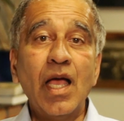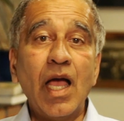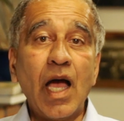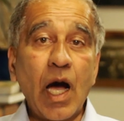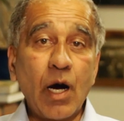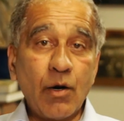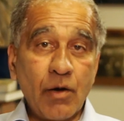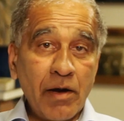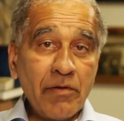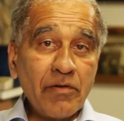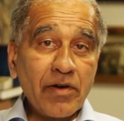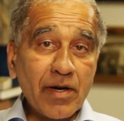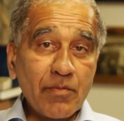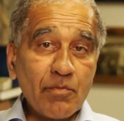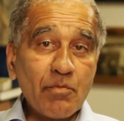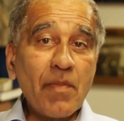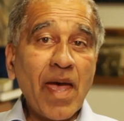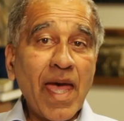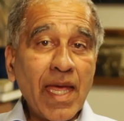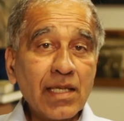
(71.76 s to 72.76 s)
However,
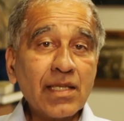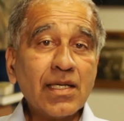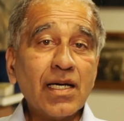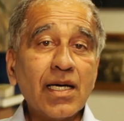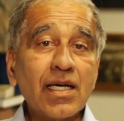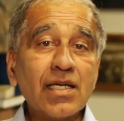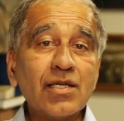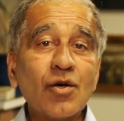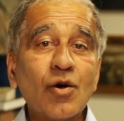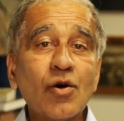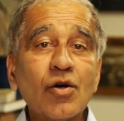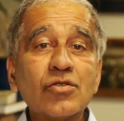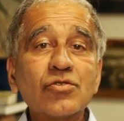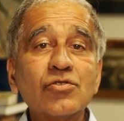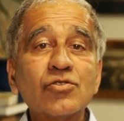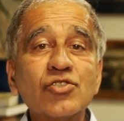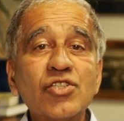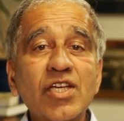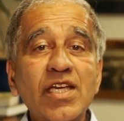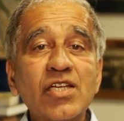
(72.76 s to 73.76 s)
mankind
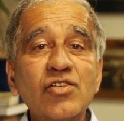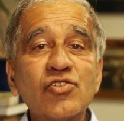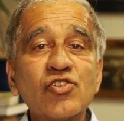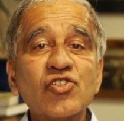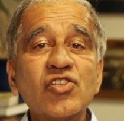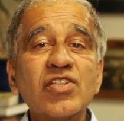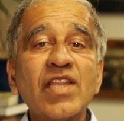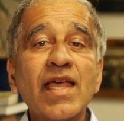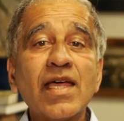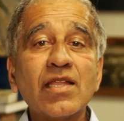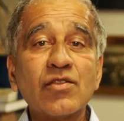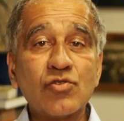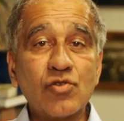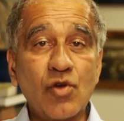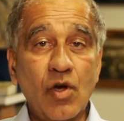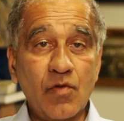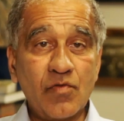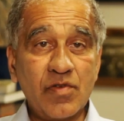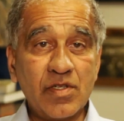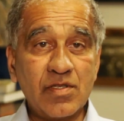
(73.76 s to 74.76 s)
also changes land
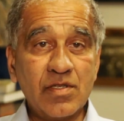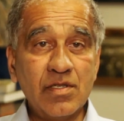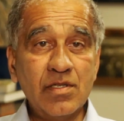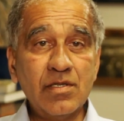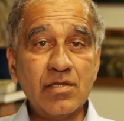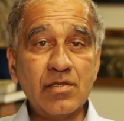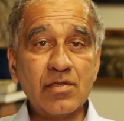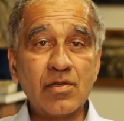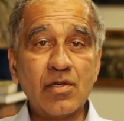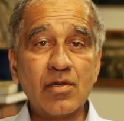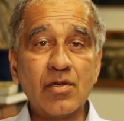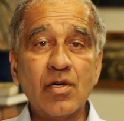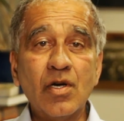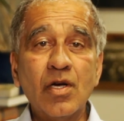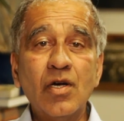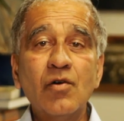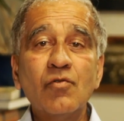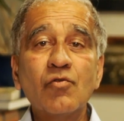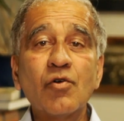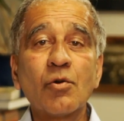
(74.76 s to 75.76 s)
surfaces,
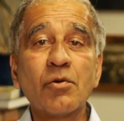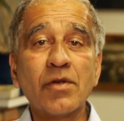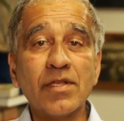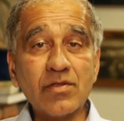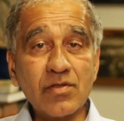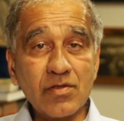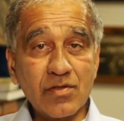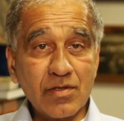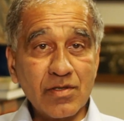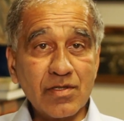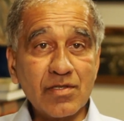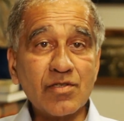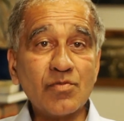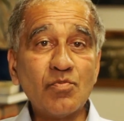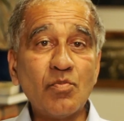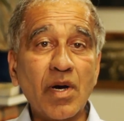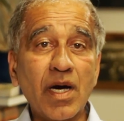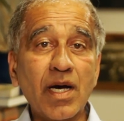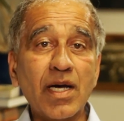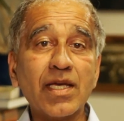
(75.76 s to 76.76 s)
for instance
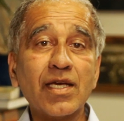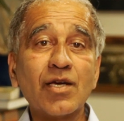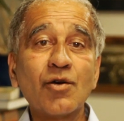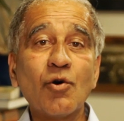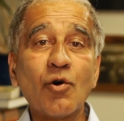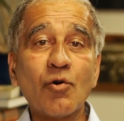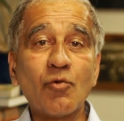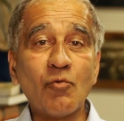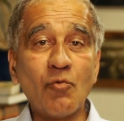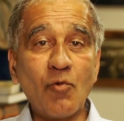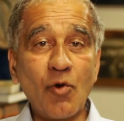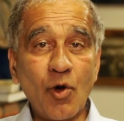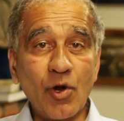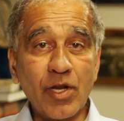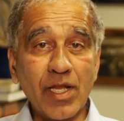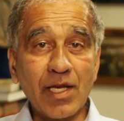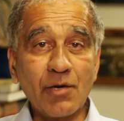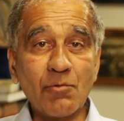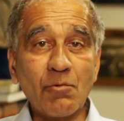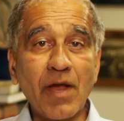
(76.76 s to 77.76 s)
by
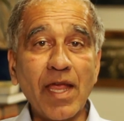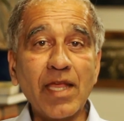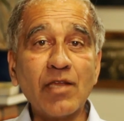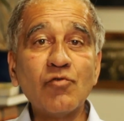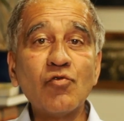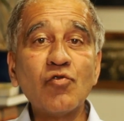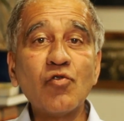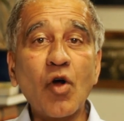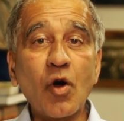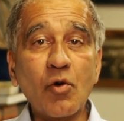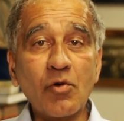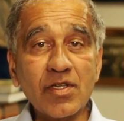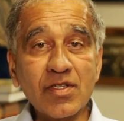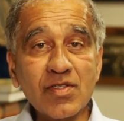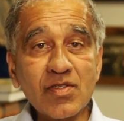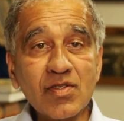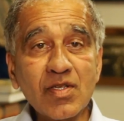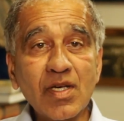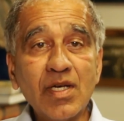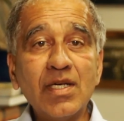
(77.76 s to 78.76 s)
converting
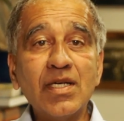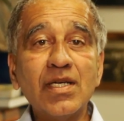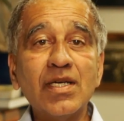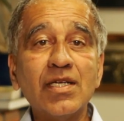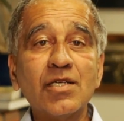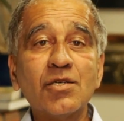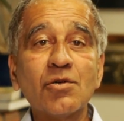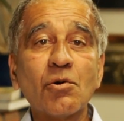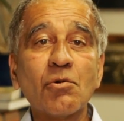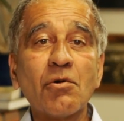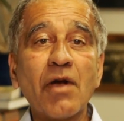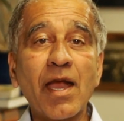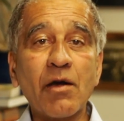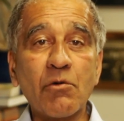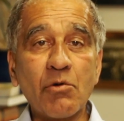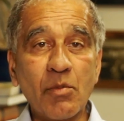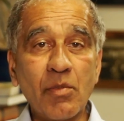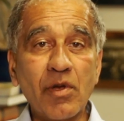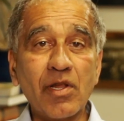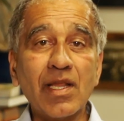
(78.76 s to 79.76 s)
rainforests into
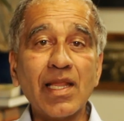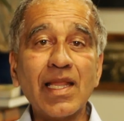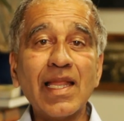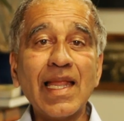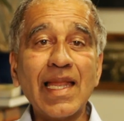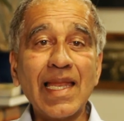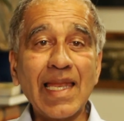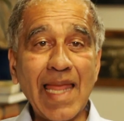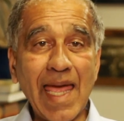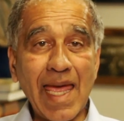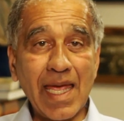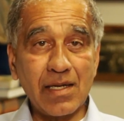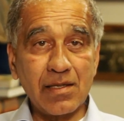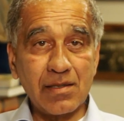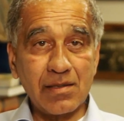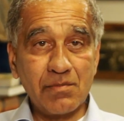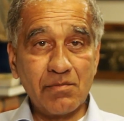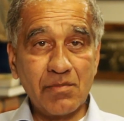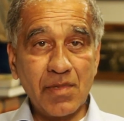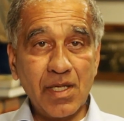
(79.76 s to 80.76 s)
arable land.